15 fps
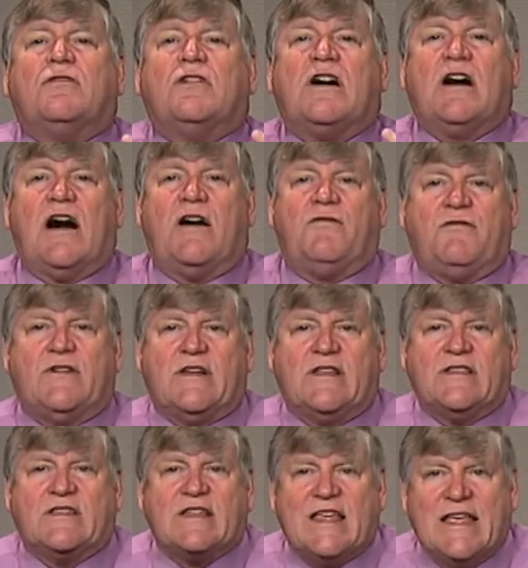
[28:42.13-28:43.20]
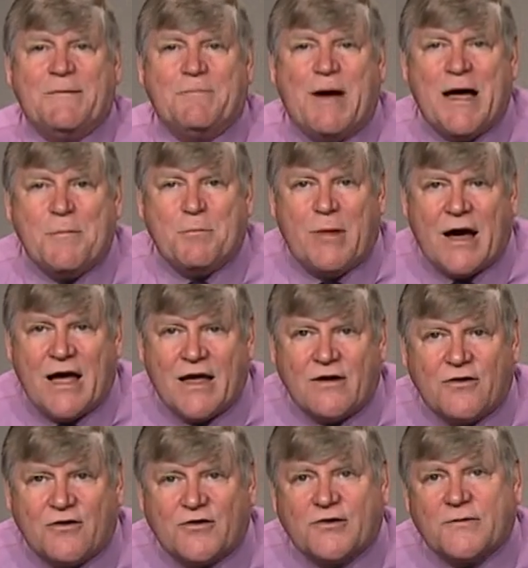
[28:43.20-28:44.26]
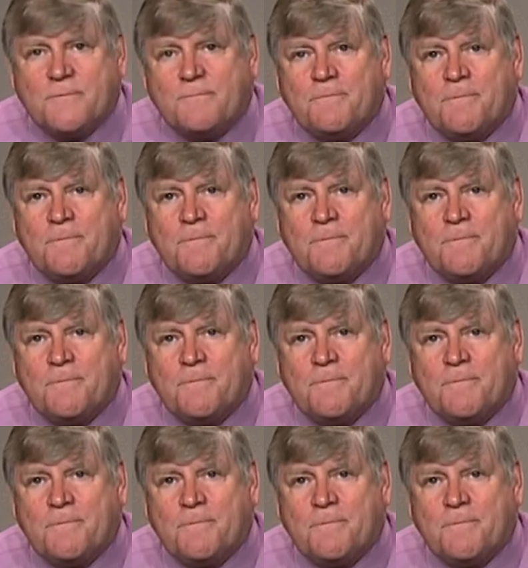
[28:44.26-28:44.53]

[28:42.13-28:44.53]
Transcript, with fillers: confidence in my buyers.